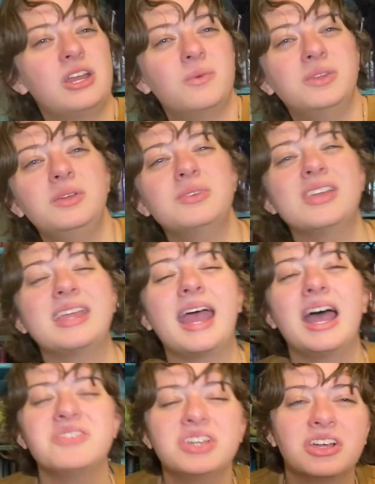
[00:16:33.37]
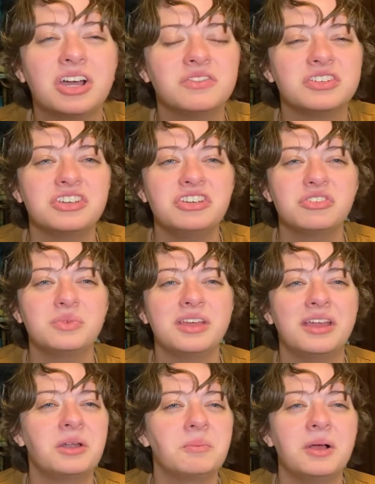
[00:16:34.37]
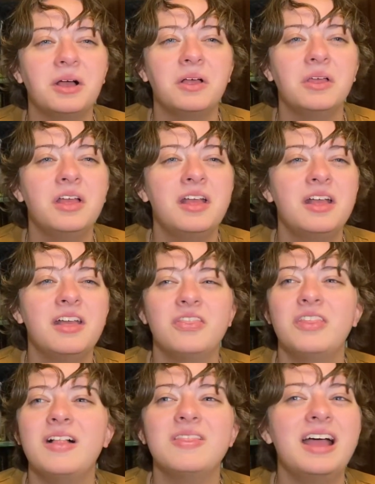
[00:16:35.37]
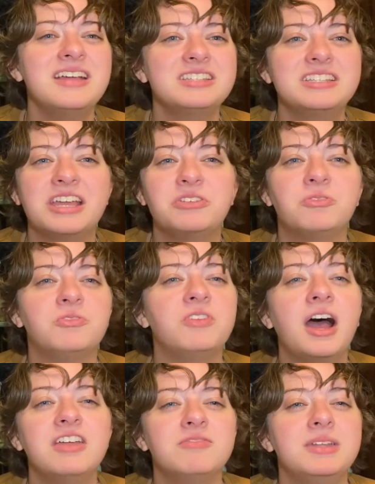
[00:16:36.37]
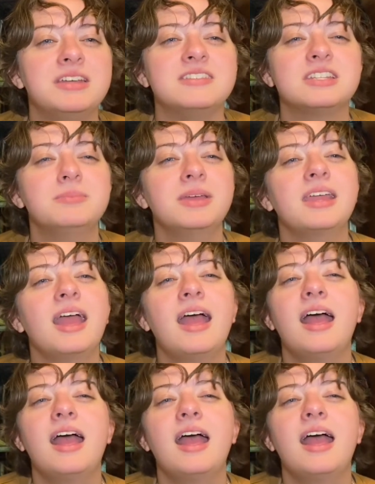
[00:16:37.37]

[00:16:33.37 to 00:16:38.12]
when he was like having a conversation with Annabelle that lasted like 5 minutes, and I'm like,